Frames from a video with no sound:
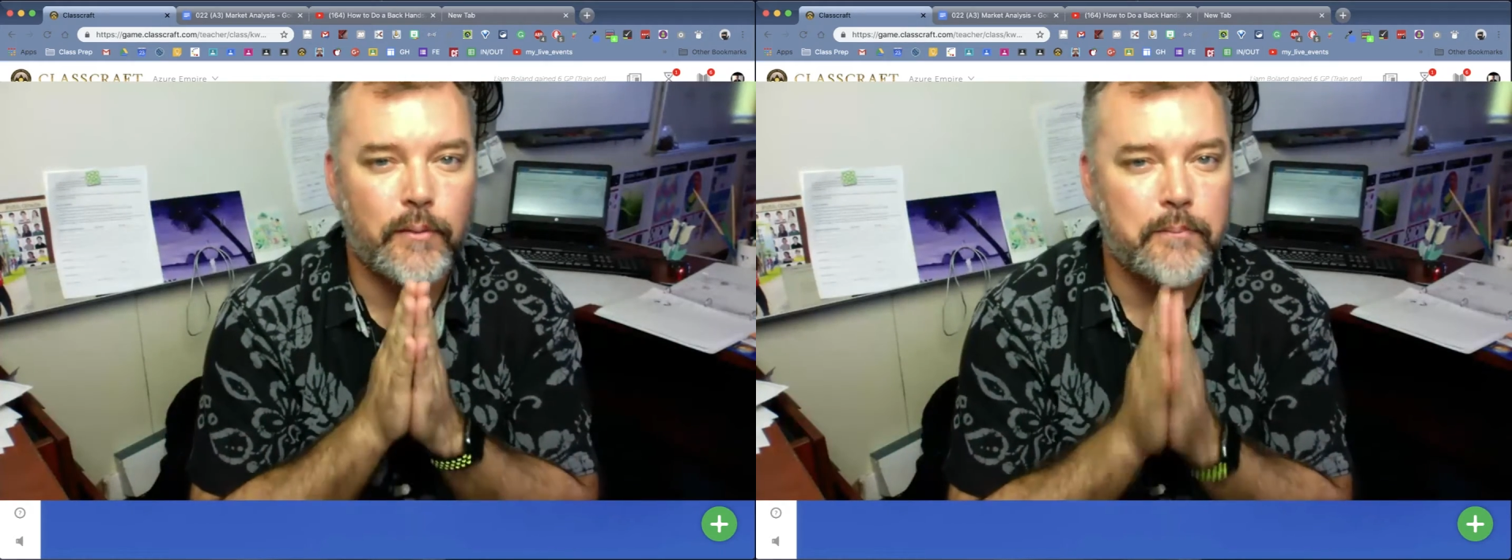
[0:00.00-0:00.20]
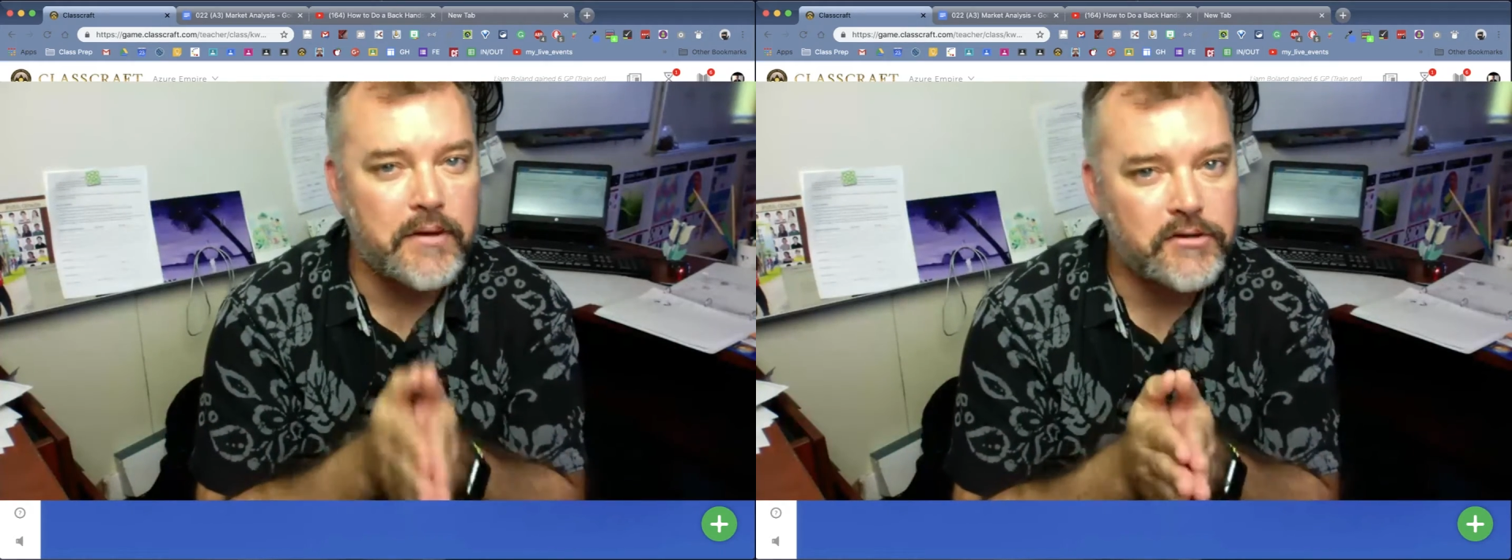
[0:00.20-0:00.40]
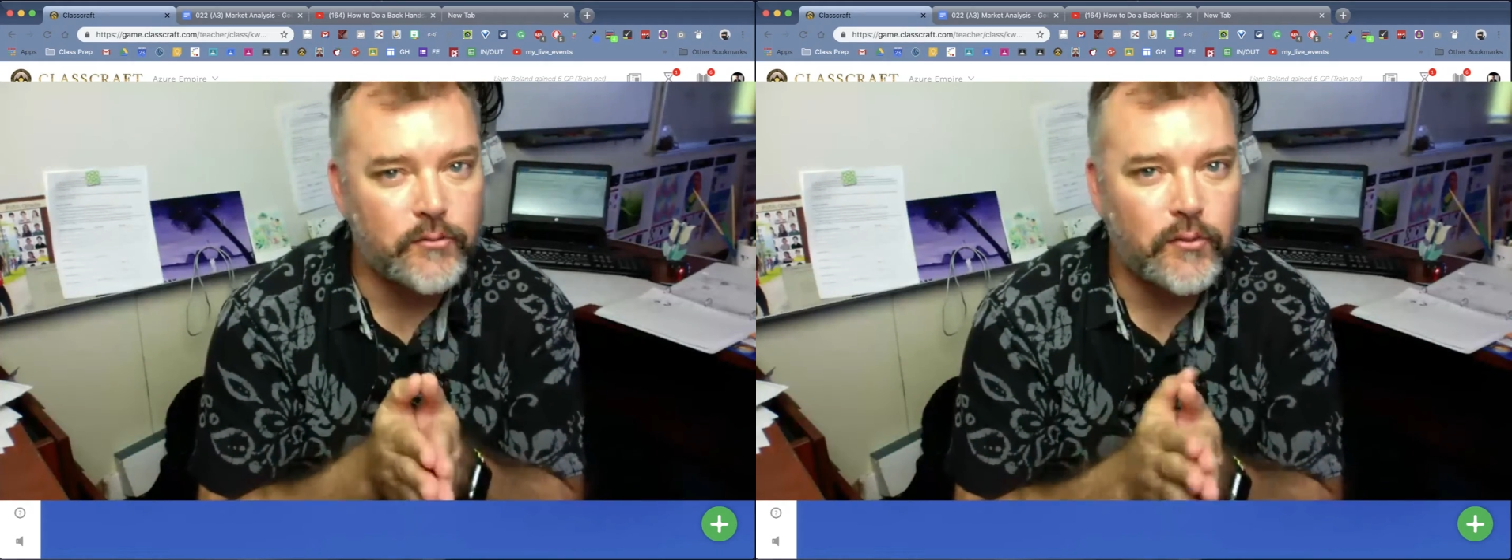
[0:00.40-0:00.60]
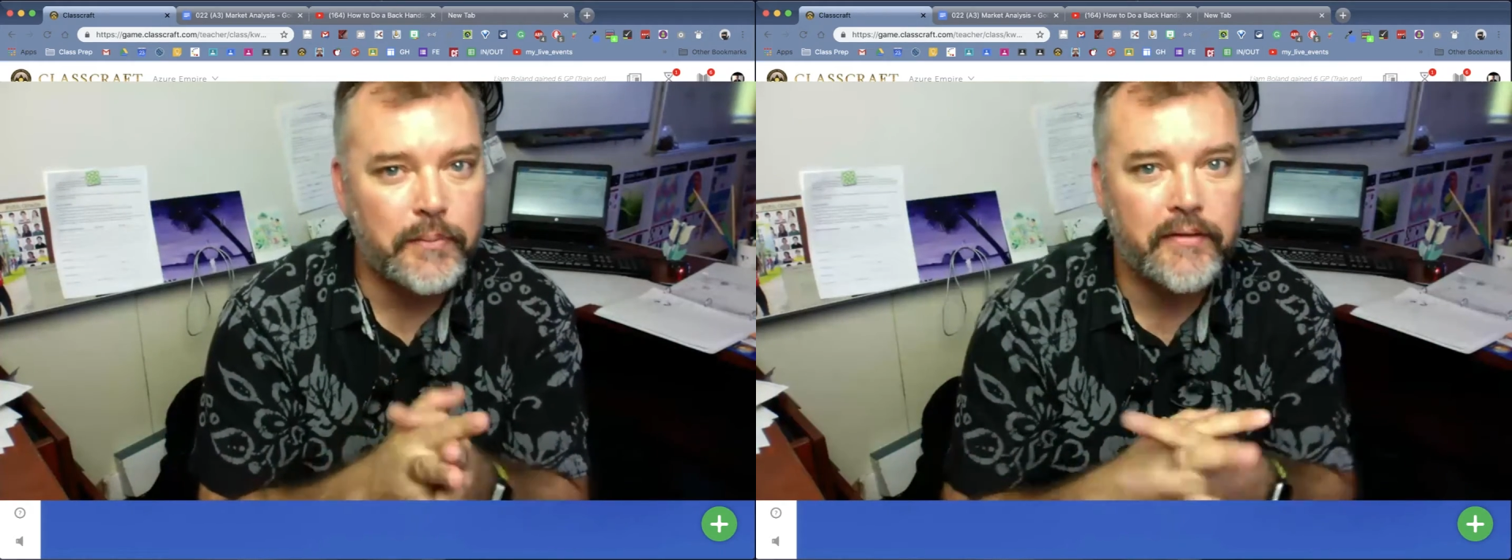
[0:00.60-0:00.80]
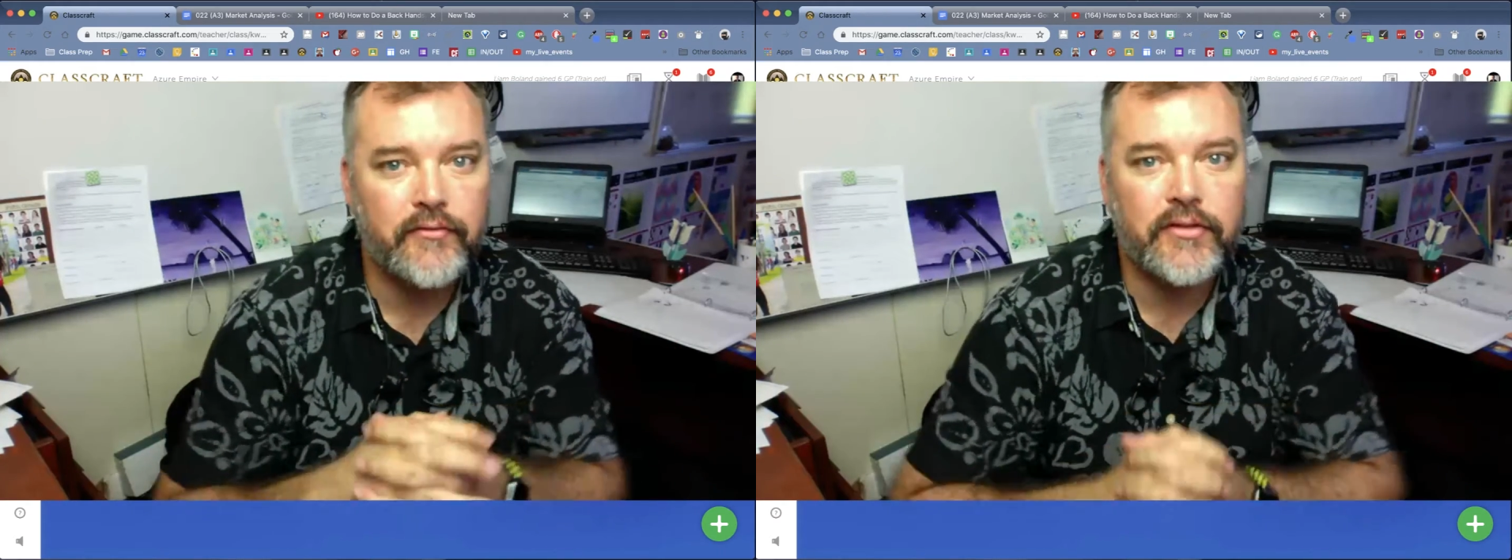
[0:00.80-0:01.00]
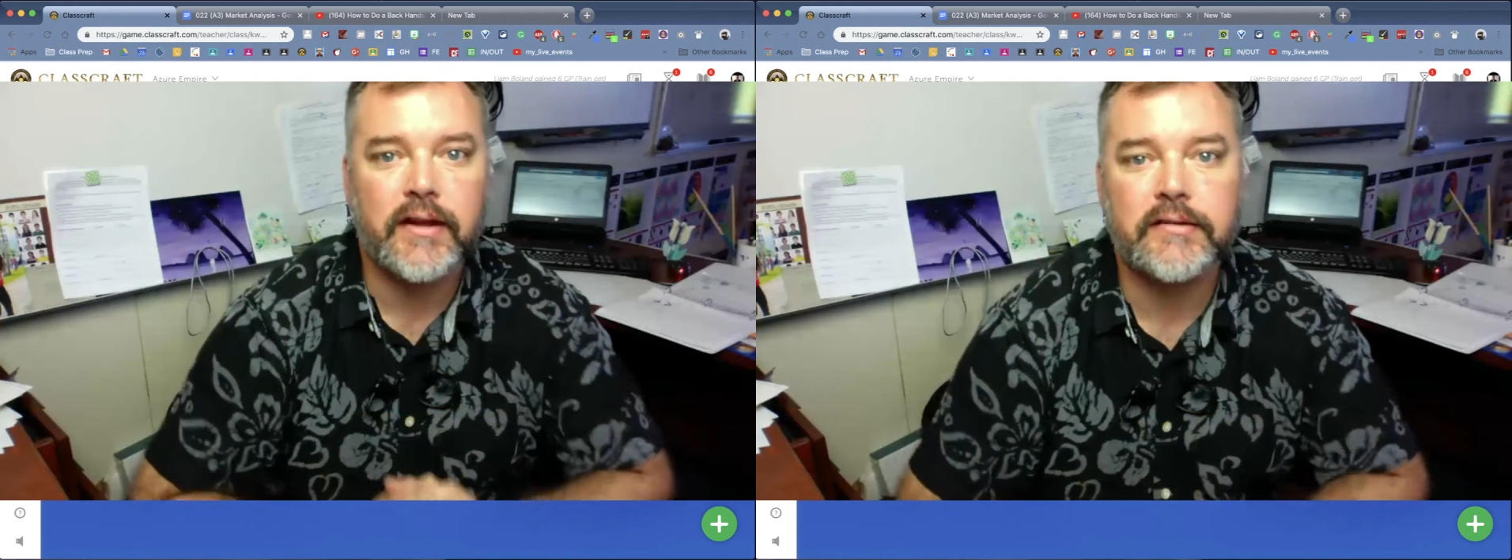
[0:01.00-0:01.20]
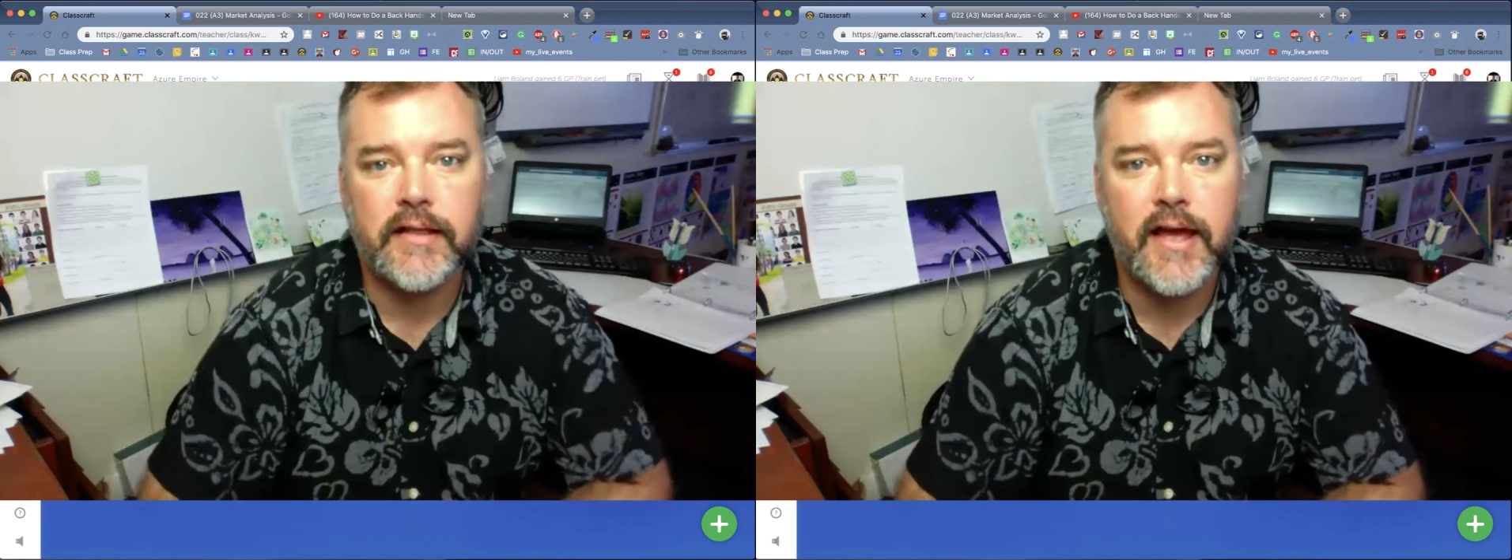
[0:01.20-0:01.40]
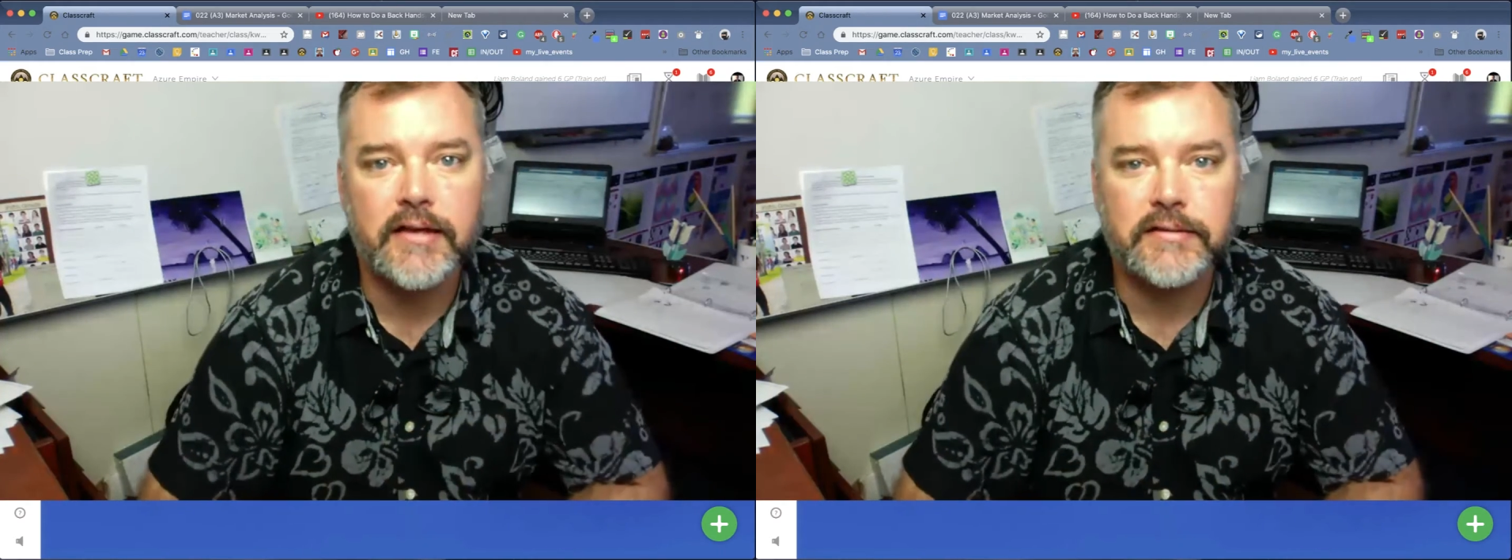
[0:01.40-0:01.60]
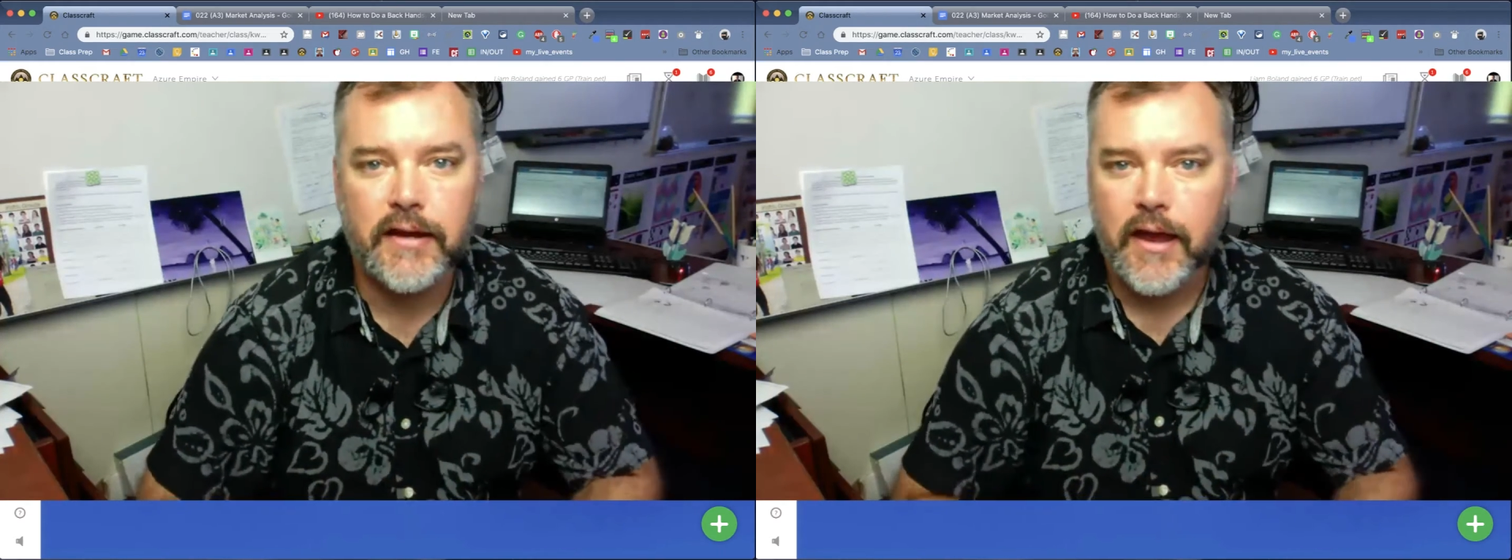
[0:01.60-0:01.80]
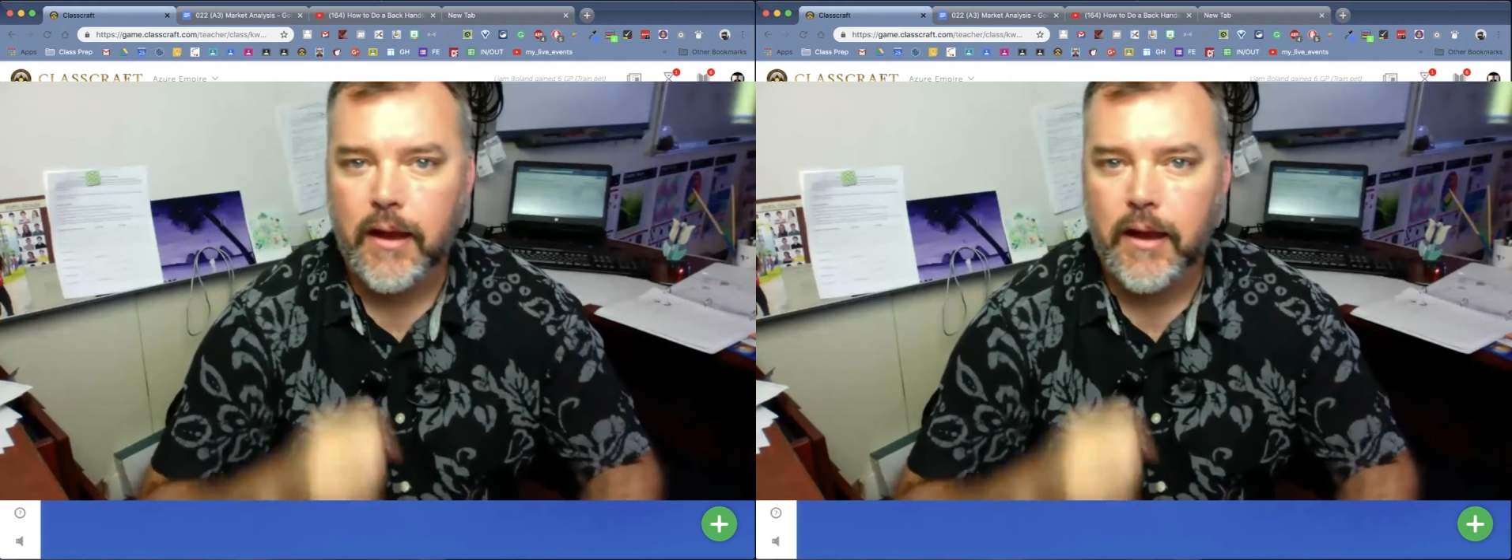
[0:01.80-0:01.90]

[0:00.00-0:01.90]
mission will be for the next class,